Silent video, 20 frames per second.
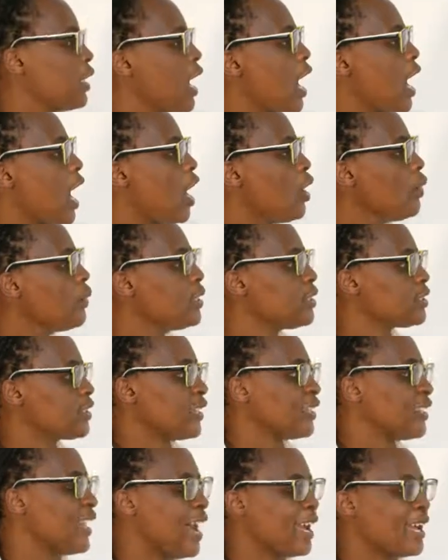me, how is
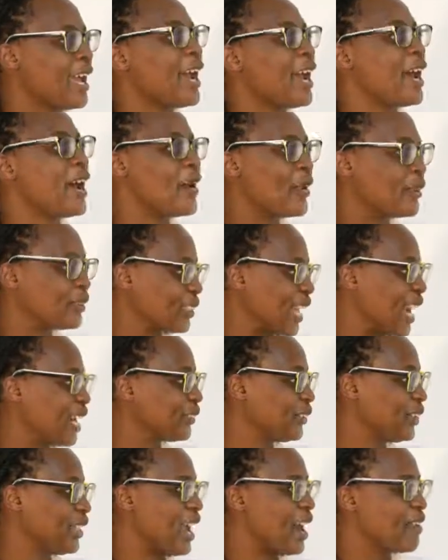it? I was
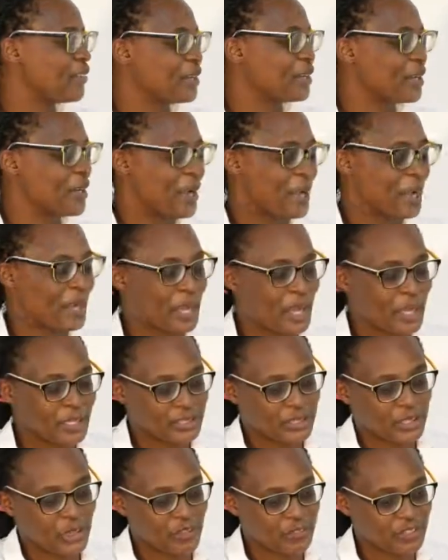actually having
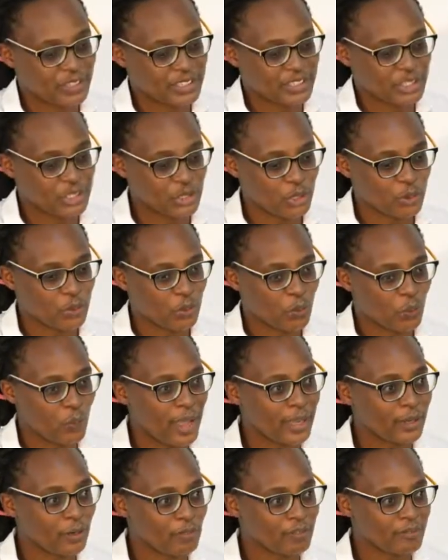a conversation with
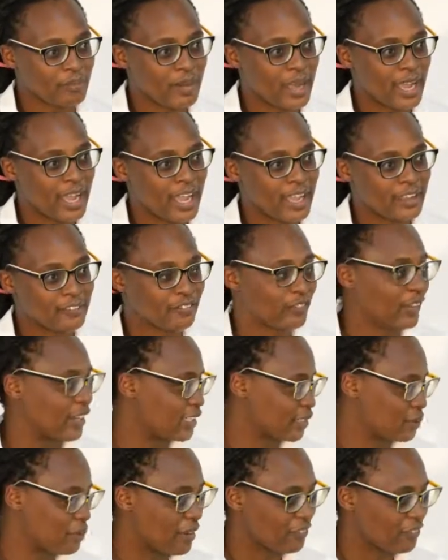one of my friends,